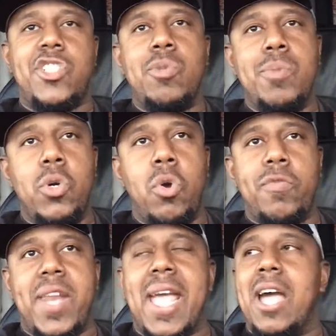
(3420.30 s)
you move
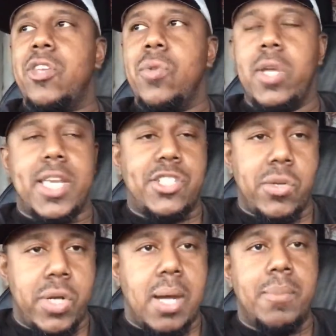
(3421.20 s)
now, you look at your
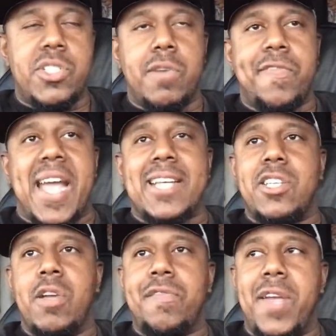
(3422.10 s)
numbers, your facts, and
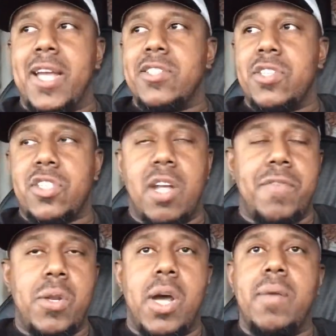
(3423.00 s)
your figures and stuff,
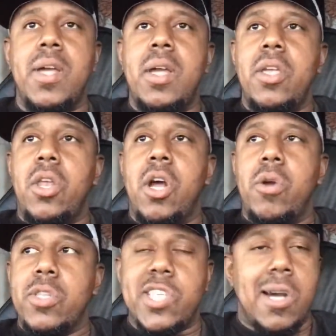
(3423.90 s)
you
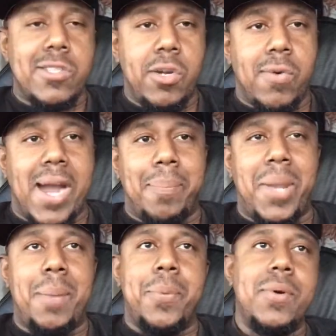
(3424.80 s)
talk to the right
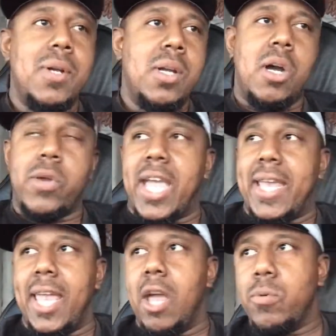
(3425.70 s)
people. Okay,
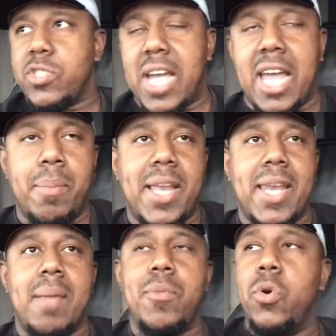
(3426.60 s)
yeah, it was time to make
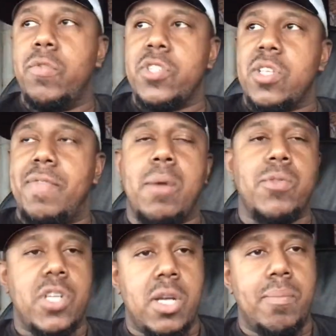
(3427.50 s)
that move and stuff. That was
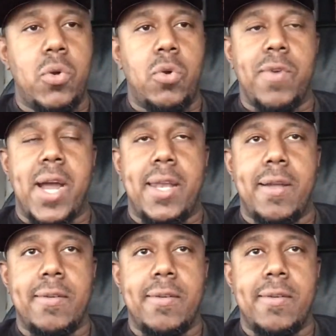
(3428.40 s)
a good move right there.